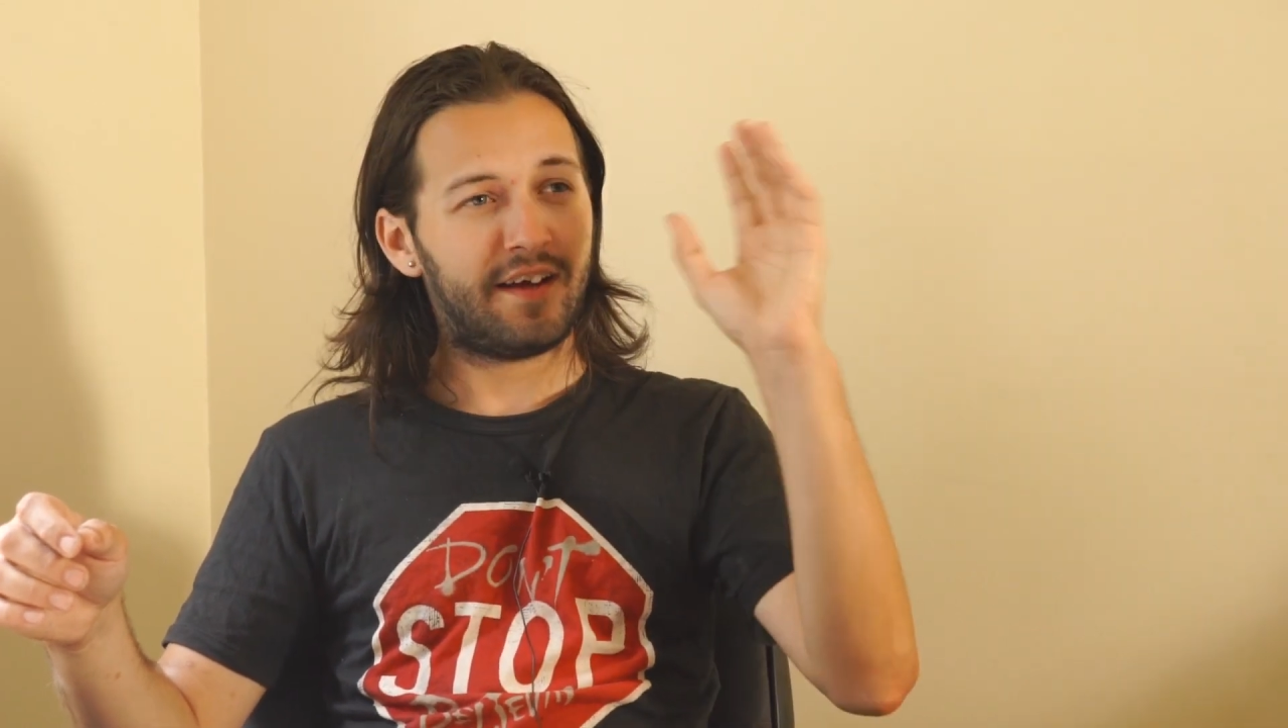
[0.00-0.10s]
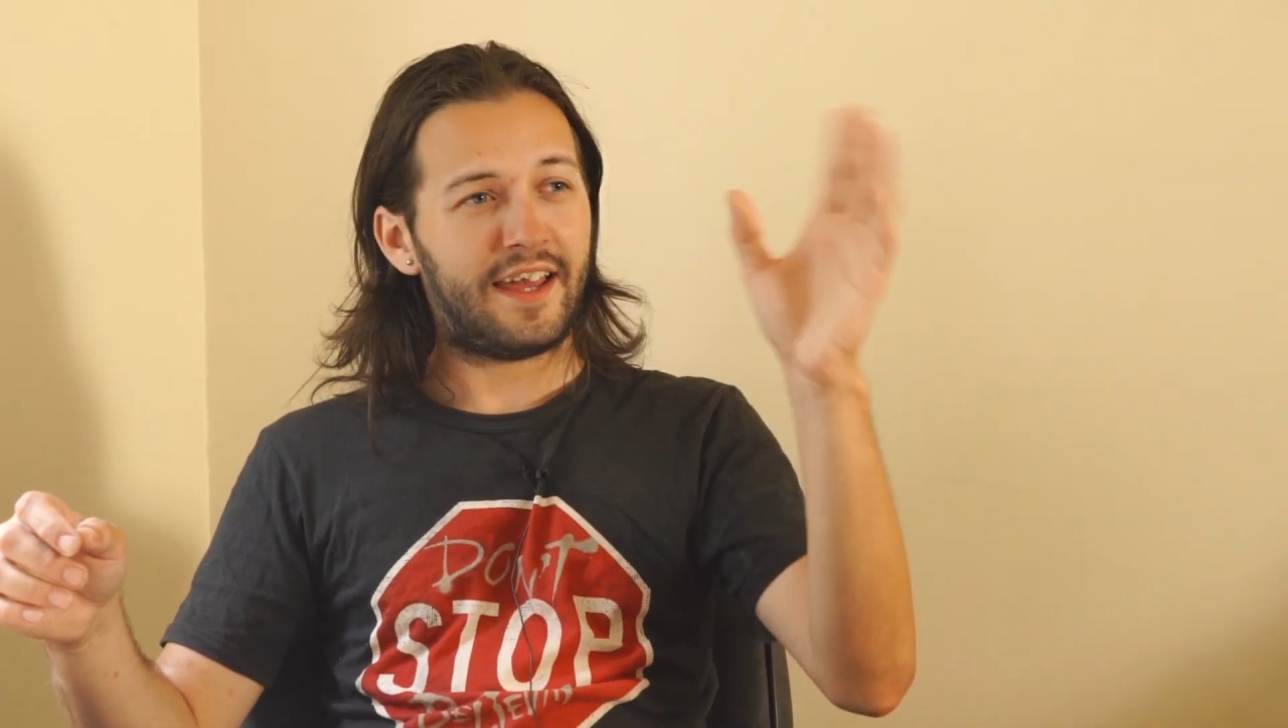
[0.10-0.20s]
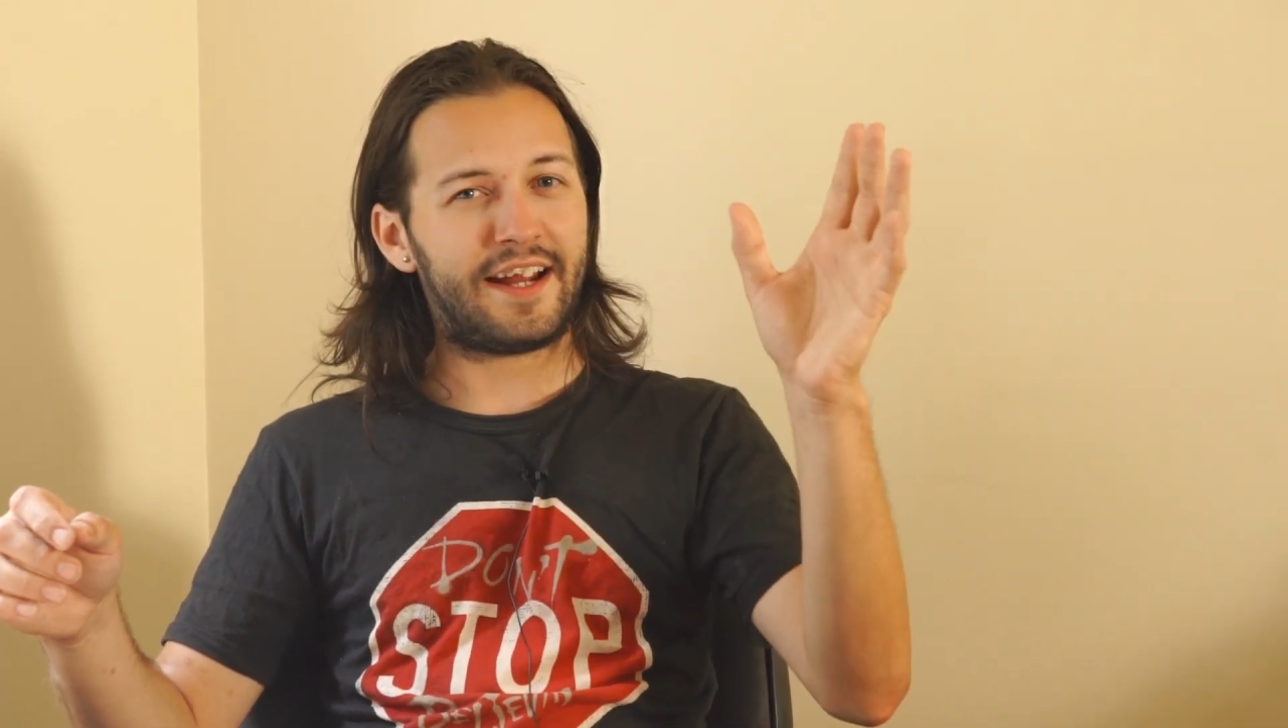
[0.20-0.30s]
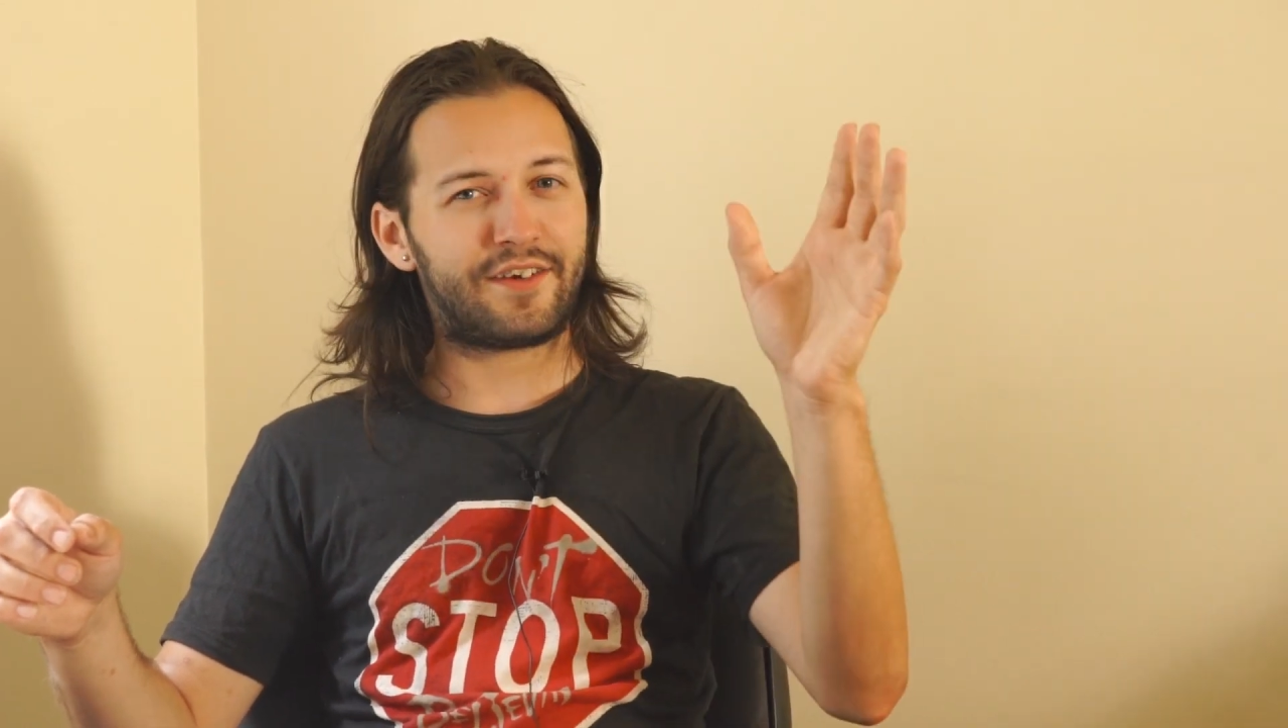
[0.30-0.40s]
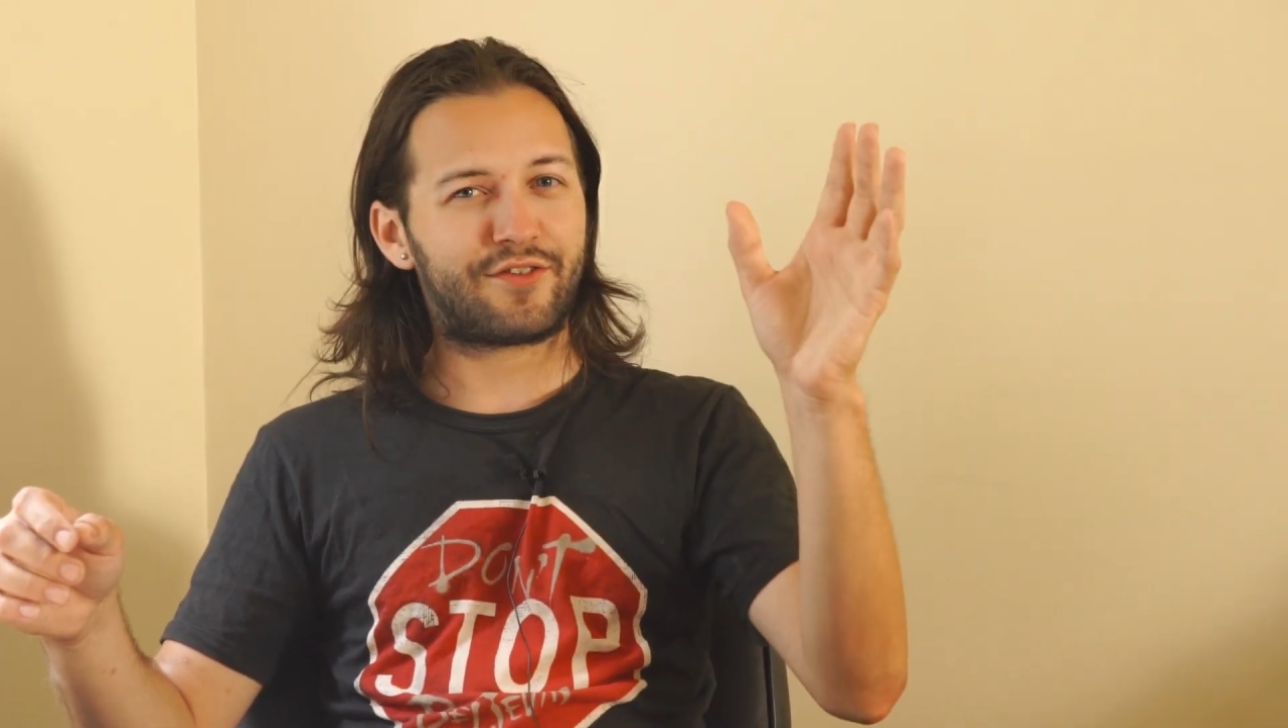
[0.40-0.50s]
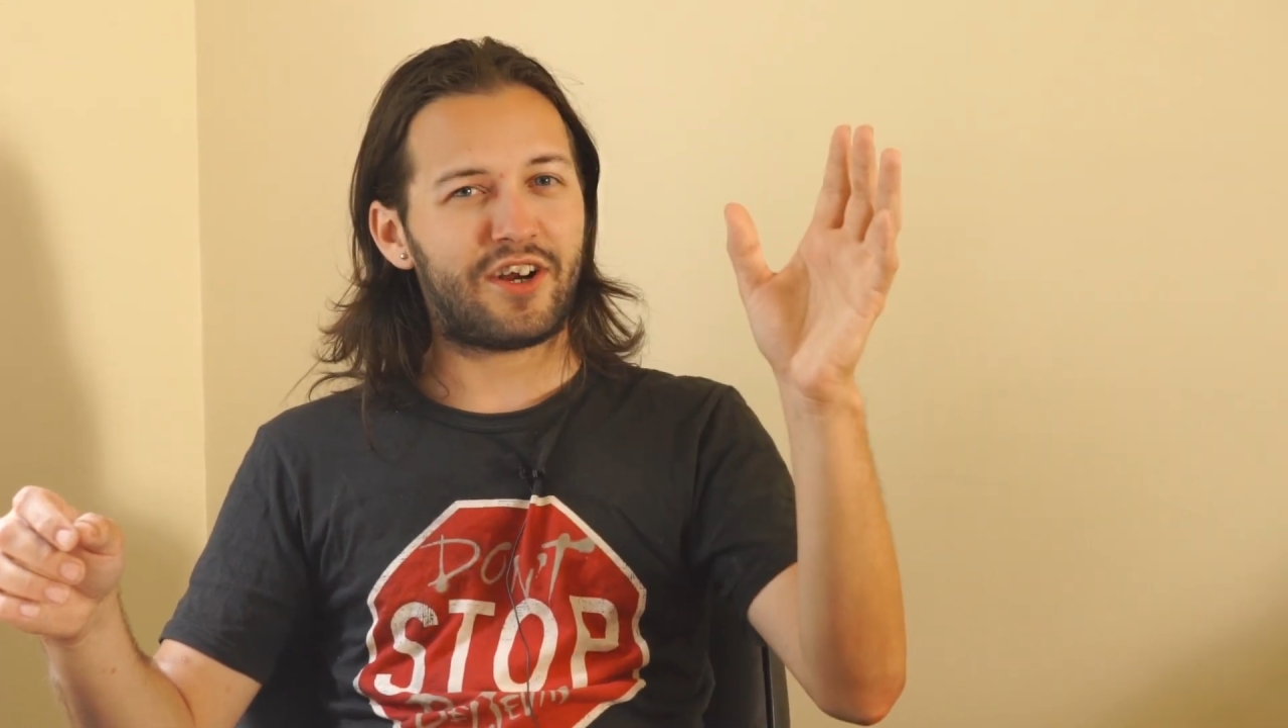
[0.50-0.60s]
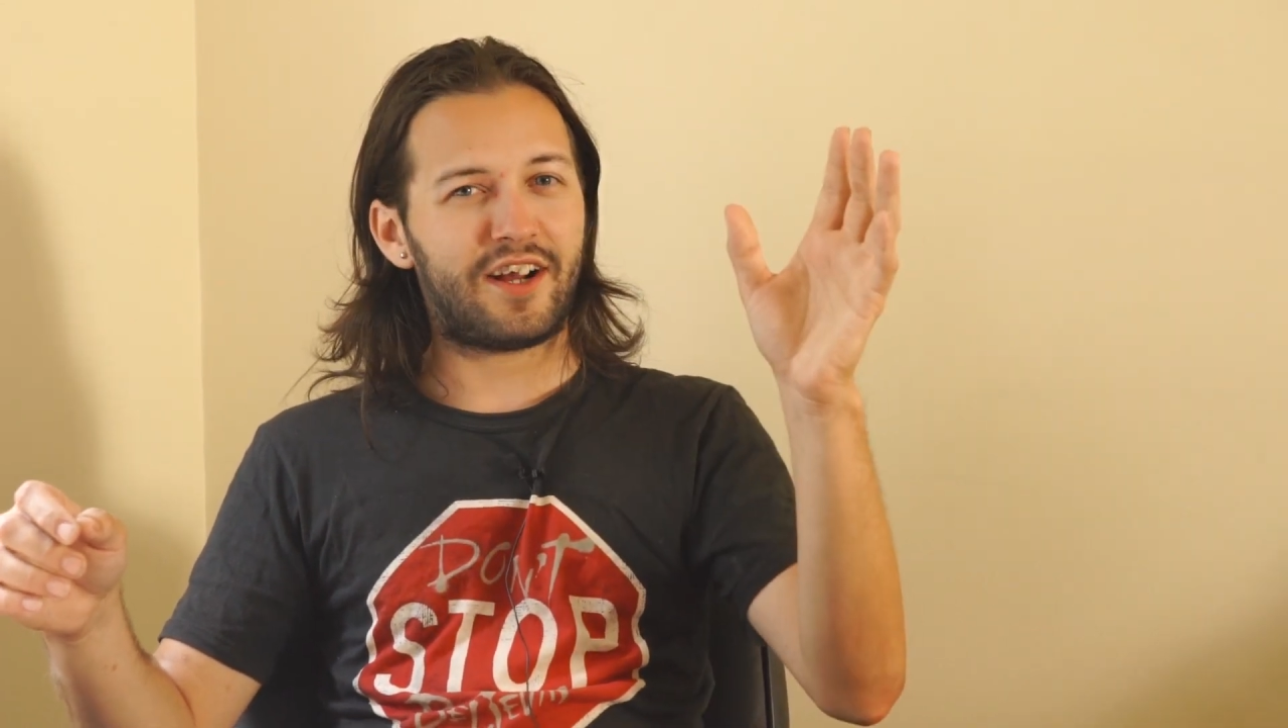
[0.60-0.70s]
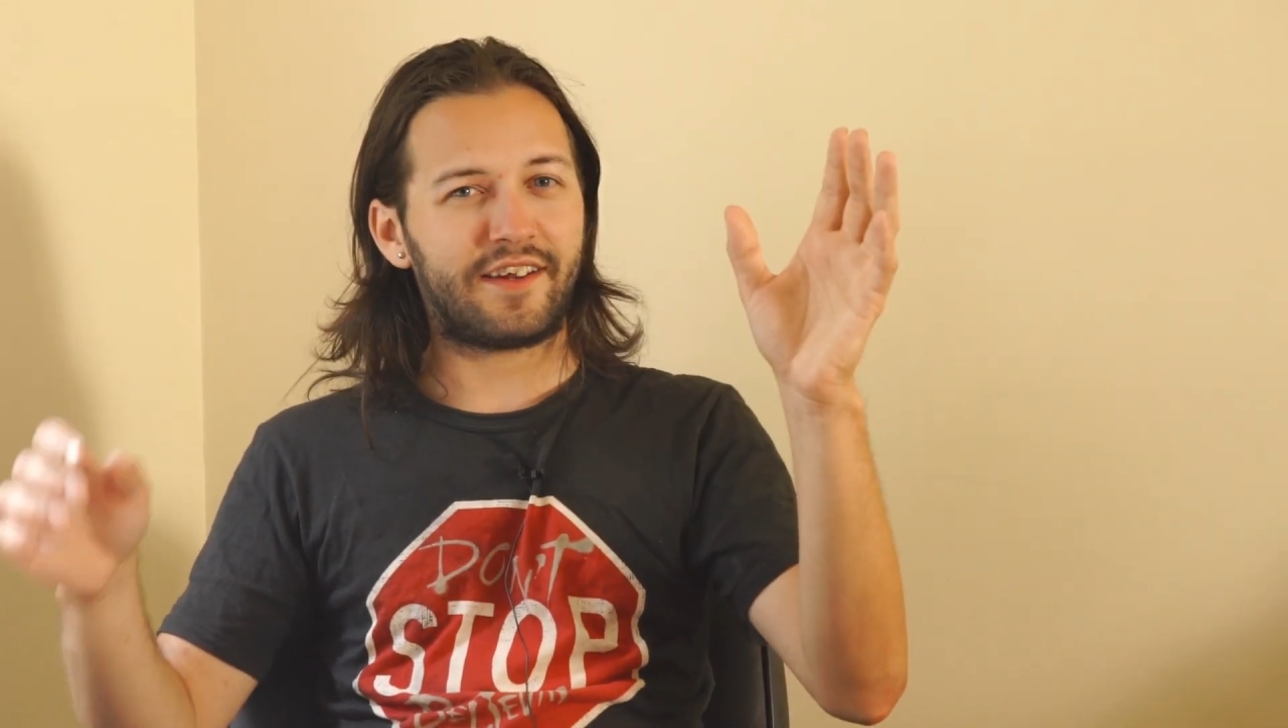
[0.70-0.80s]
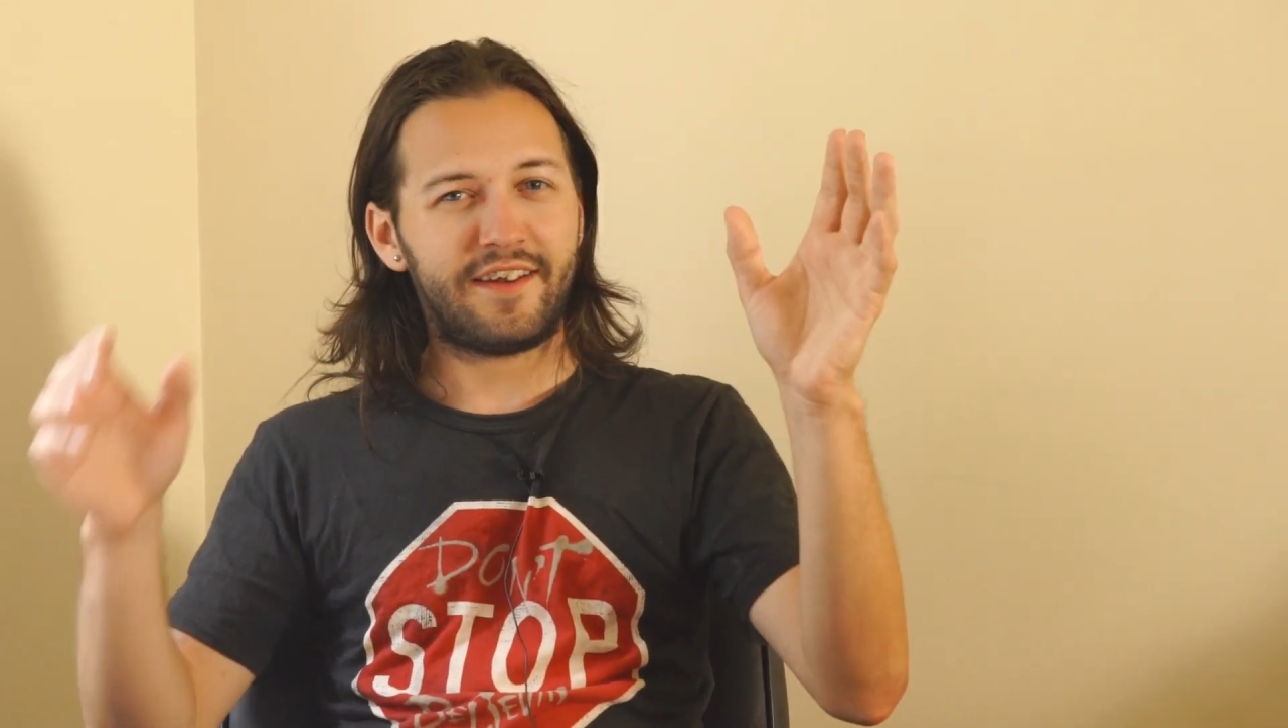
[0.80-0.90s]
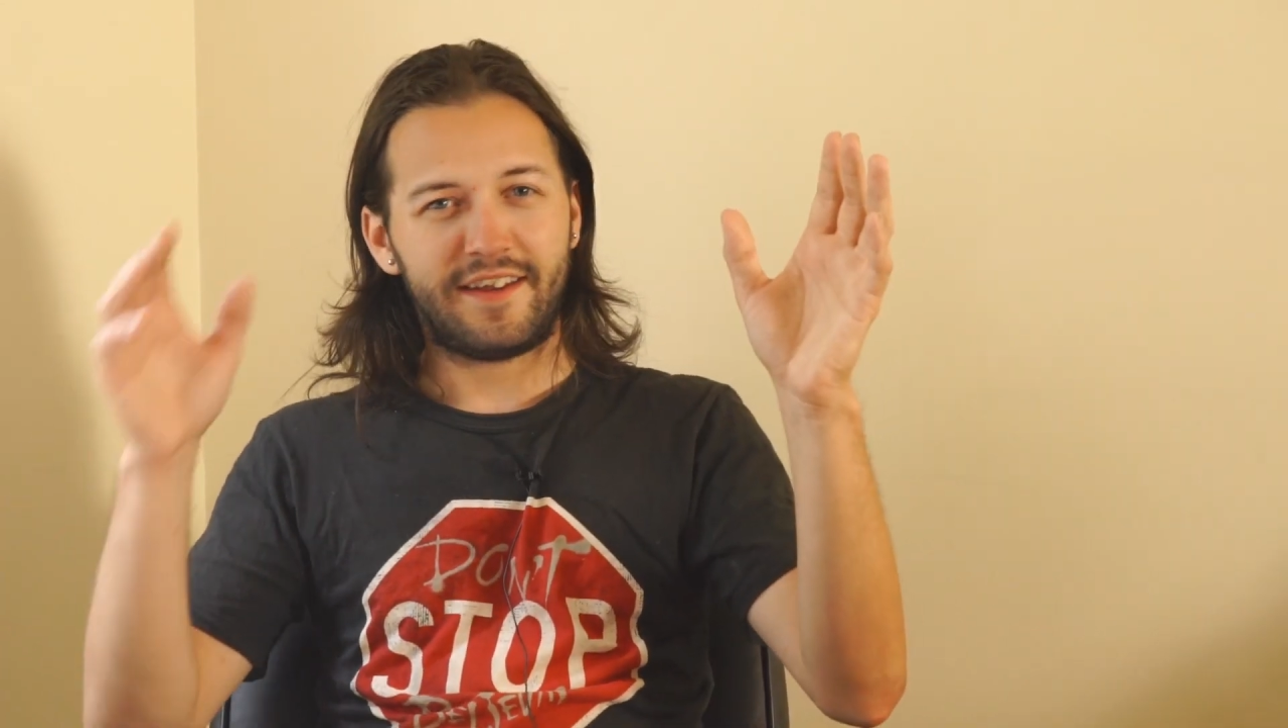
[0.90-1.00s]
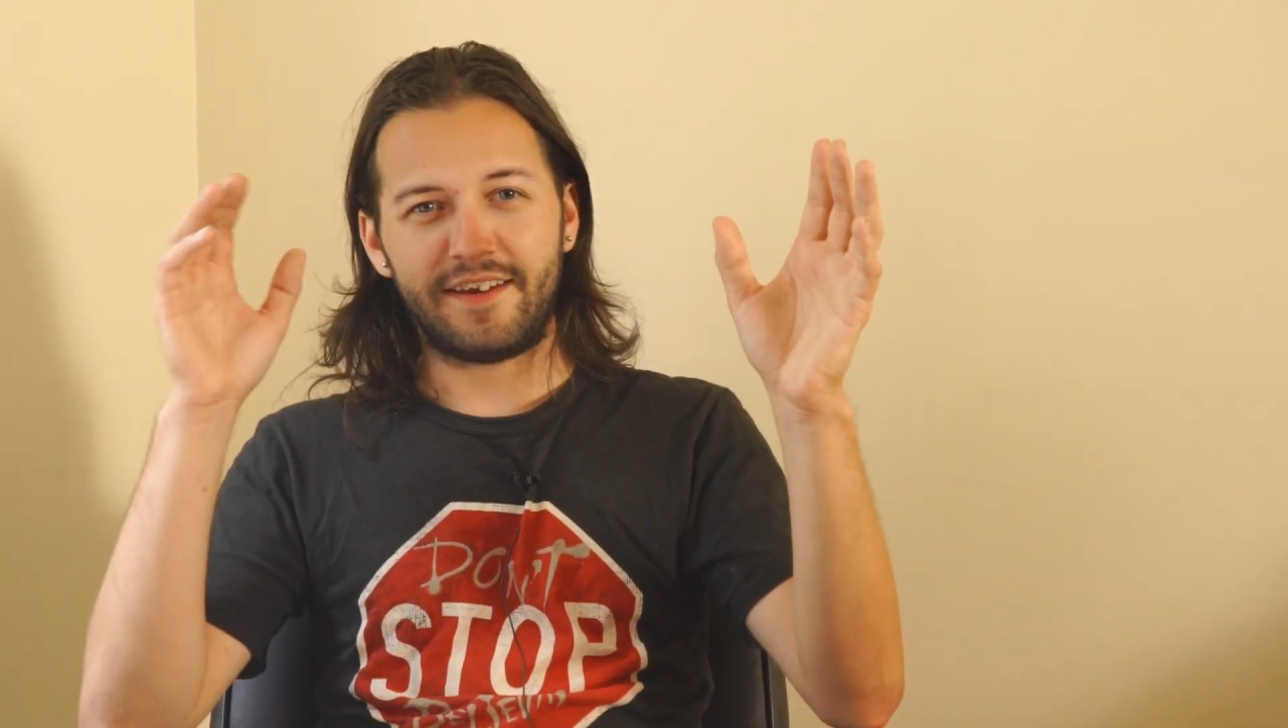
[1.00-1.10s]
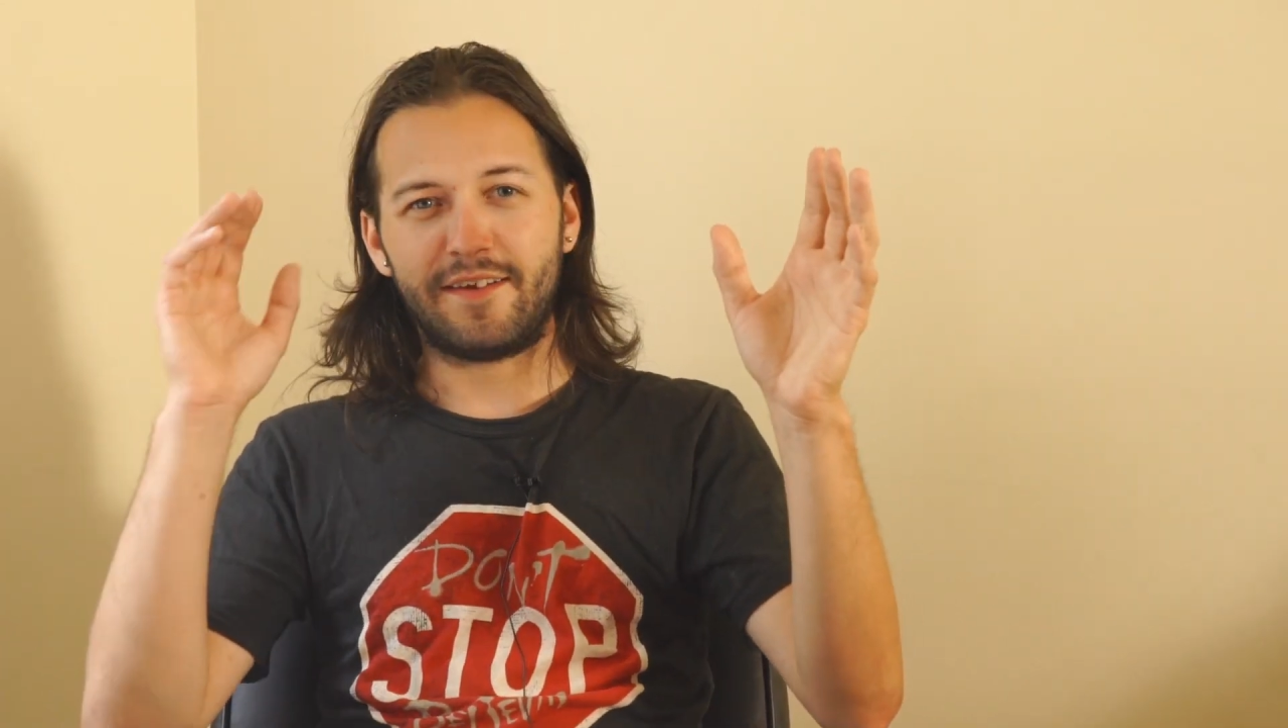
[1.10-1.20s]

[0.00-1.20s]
Headstrong and